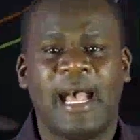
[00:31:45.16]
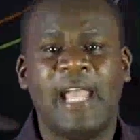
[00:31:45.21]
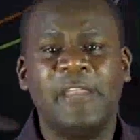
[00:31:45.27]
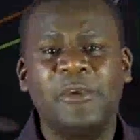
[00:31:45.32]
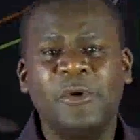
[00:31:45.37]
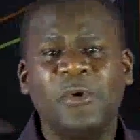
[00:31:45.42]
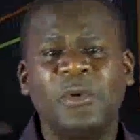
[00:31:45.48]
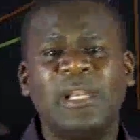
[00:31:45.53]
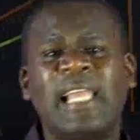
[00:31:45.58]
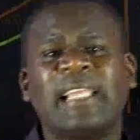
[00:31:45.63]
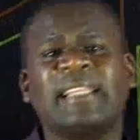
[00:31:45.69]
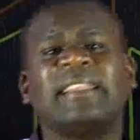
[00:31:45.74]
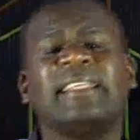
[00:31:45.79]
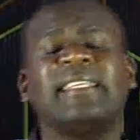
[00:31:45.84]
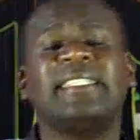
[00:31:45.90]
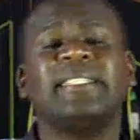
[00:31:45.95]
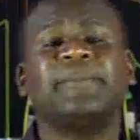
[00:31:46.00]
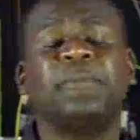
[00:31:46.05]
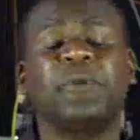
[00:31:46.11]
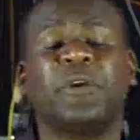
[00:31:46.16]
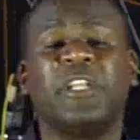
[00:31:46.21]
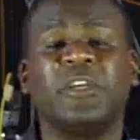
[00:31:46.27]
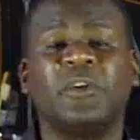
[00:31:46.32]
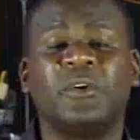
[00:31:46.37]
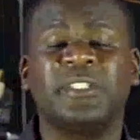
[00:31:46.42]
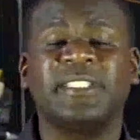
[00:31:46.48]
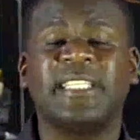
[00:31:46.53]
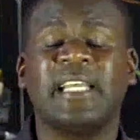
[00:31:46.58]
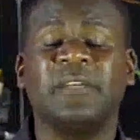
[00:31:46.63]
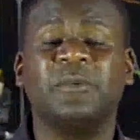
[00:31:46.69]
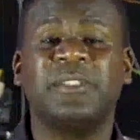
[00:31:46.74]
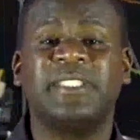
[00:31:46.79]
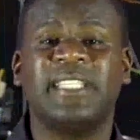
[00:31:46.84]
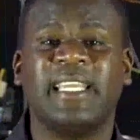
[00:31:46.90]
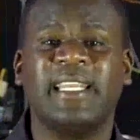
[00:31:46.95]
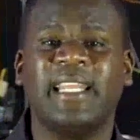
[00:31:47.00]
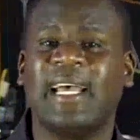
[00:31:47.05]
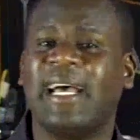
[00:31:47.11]
Are you like this prodigal son who
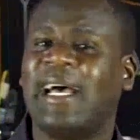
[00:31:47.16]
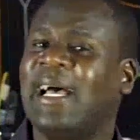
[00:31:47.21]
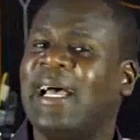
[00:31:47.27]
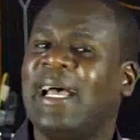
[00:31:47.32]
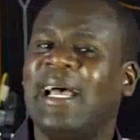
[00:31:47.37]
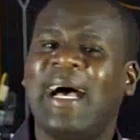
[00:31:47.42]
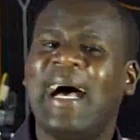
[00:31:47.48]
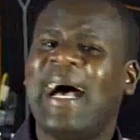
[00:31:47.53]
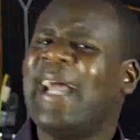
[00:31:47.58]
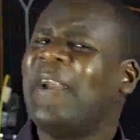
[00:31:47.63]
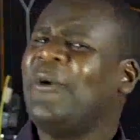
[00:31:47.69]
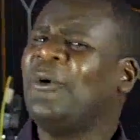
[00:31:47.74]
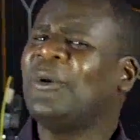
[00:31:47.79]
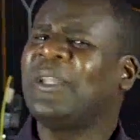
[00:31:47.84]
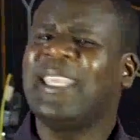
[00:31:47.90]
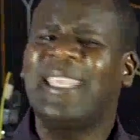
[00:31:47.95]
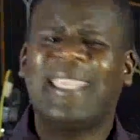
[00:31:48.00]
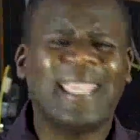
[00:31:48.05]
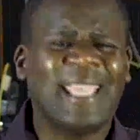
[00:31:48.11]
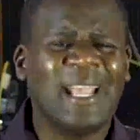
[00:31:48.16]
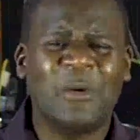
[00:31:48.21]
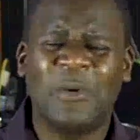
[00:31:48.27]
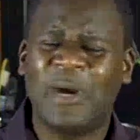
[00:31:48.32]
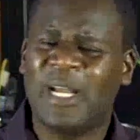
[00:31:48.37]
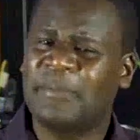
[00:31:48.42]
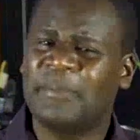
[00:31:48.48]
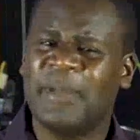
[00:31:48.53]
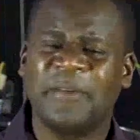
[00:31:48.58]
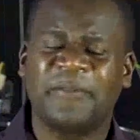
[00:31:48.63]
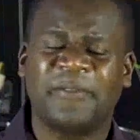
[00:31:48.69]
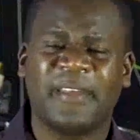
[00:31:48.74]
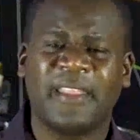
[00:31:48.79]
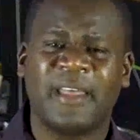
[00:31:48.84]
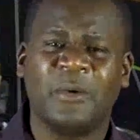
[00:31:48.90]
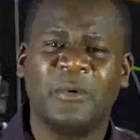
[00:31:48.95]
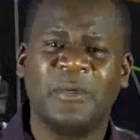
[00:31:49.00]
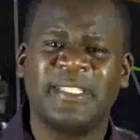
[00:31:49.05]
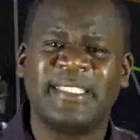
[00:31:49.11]
said, I don't care what my
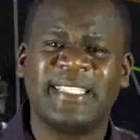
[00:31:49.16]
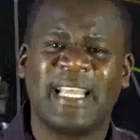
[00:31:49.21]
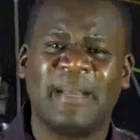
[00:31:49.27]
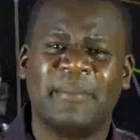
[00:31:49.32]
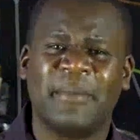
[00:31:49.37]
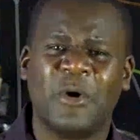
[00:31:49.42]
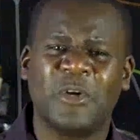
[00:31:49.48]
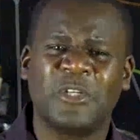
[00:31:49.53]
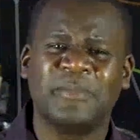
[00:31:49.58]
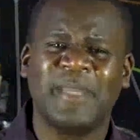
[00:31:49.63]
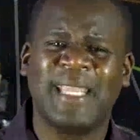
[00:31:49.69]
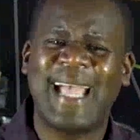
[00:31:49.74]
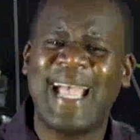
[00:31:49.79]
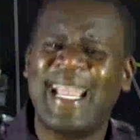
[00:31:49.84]
father will say about me.